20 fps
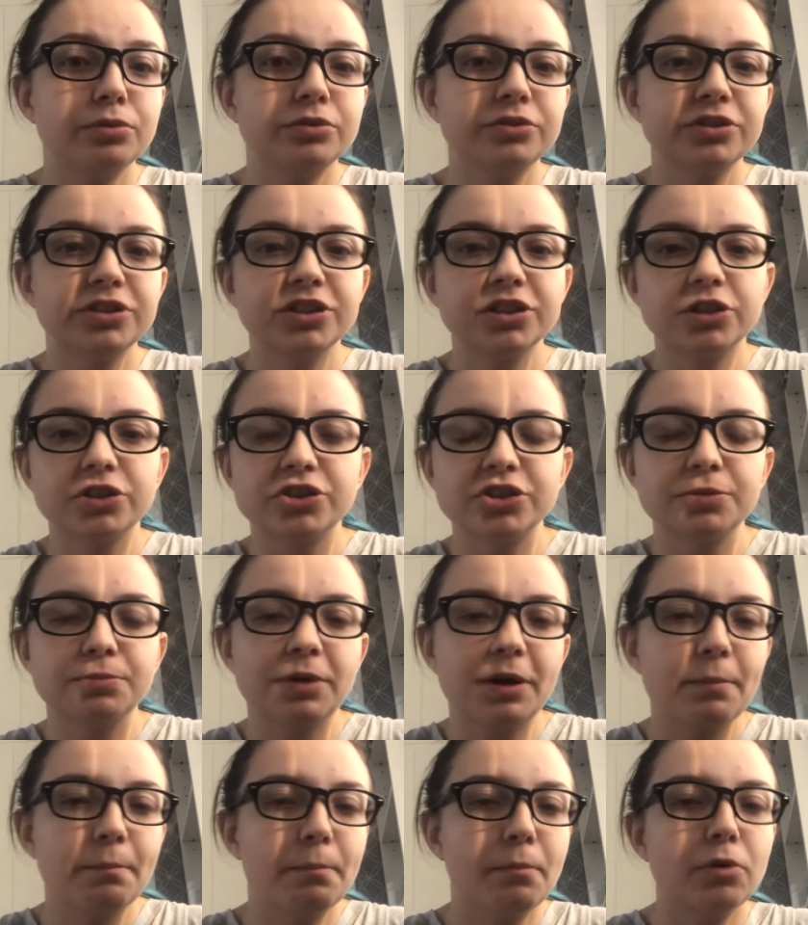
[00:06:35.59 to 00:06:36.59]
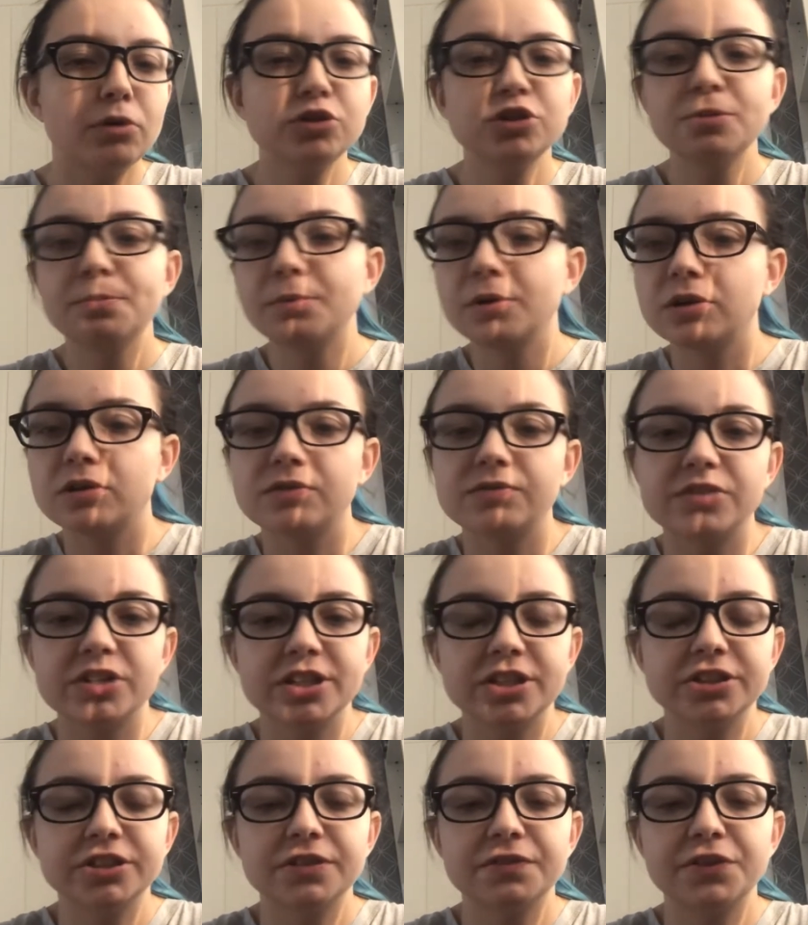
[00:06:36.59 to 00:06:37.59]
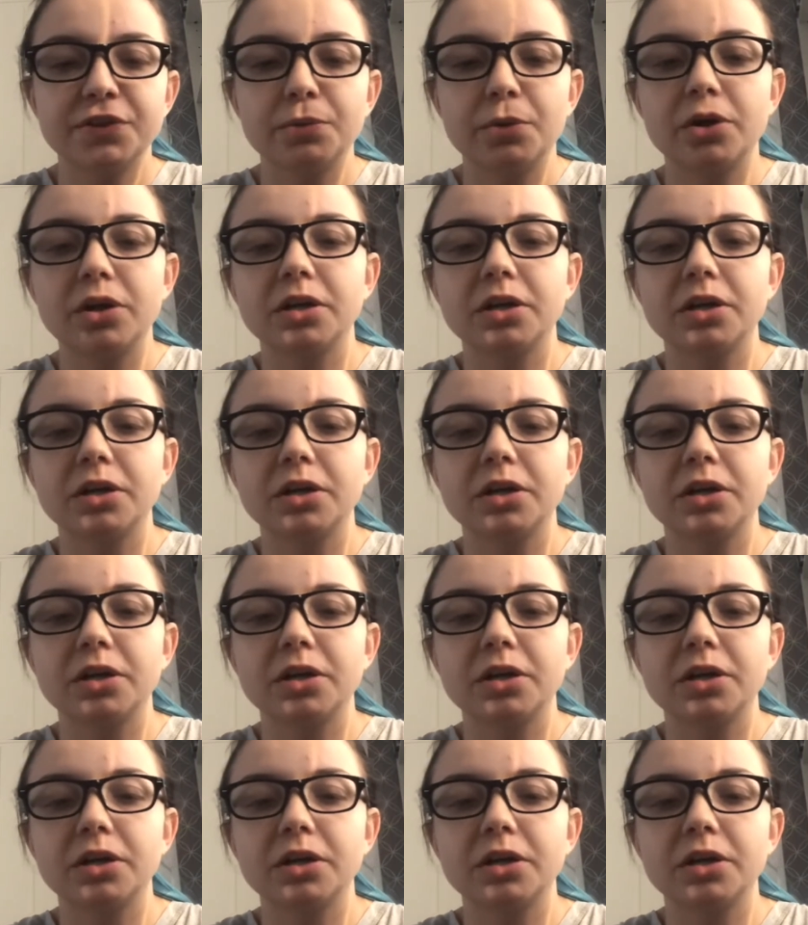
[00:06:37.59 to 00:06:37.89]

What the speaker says: So you could do like multiple of these if you want.